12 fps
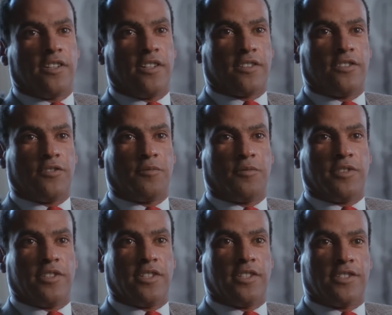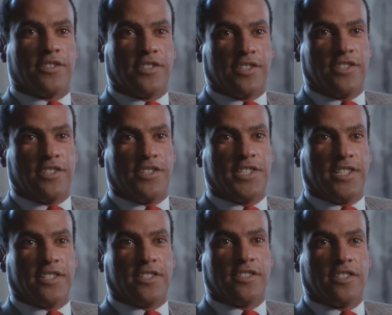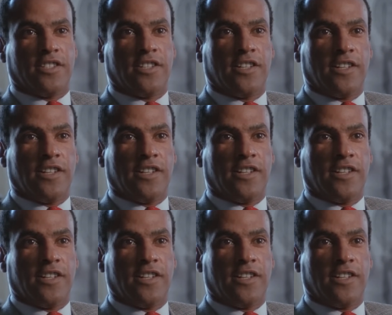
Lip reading: October '66.